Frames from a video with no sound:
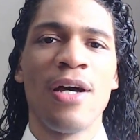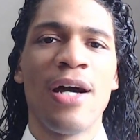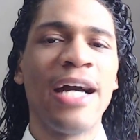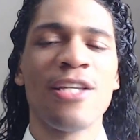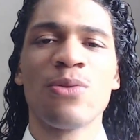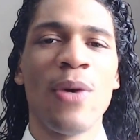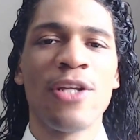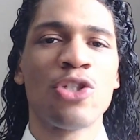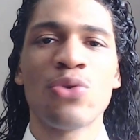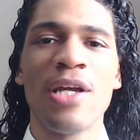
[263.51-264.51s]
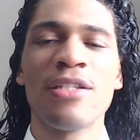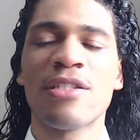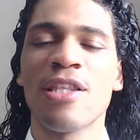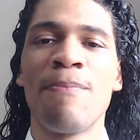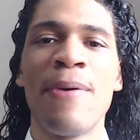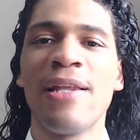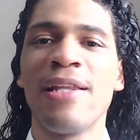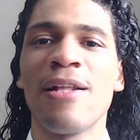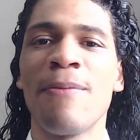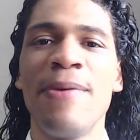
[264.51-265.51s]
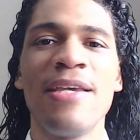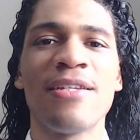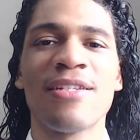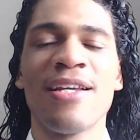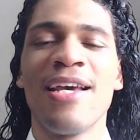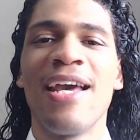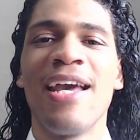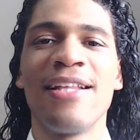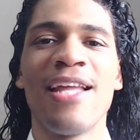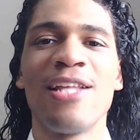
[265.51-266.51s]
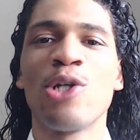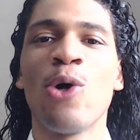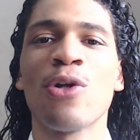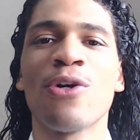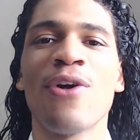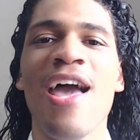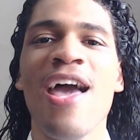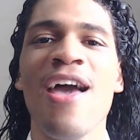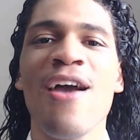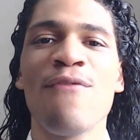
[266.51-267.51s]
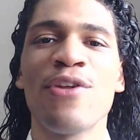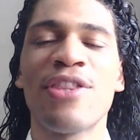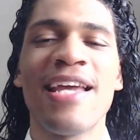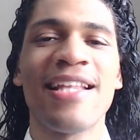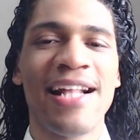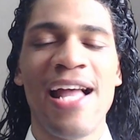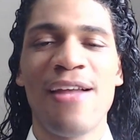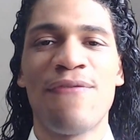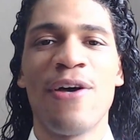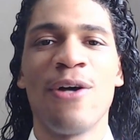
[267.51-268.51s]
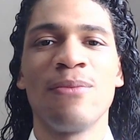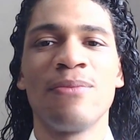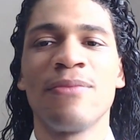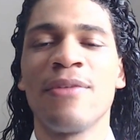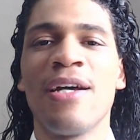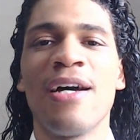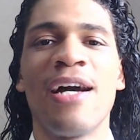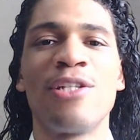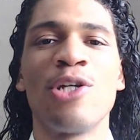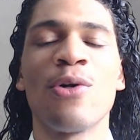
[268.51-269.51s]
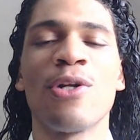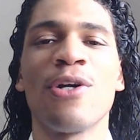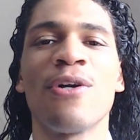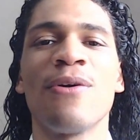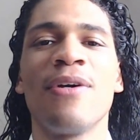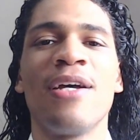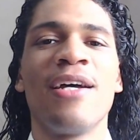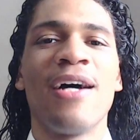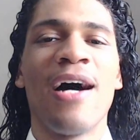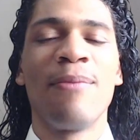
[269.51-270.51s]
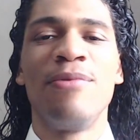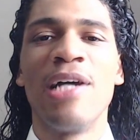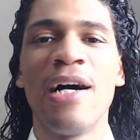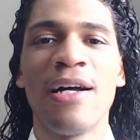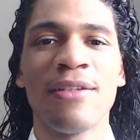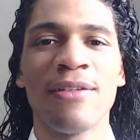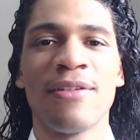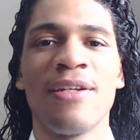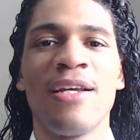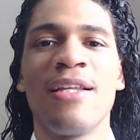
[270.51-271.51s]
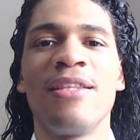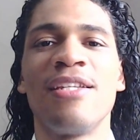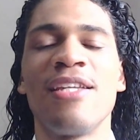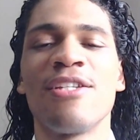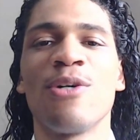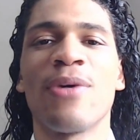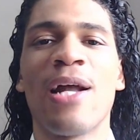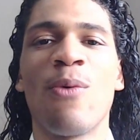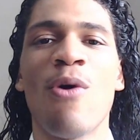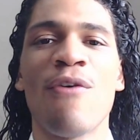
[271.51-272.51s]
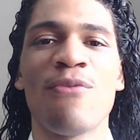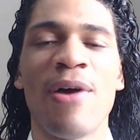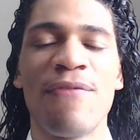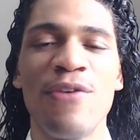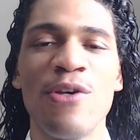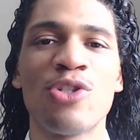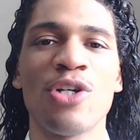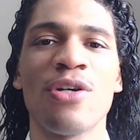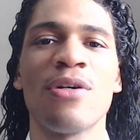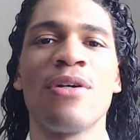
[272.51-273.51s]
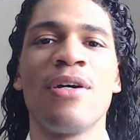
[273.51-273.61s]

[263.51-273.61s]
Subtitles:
I just went straight into the belly of the beast and told her everything that I had felt. I told her, I'm done. This isn't what I want for my future.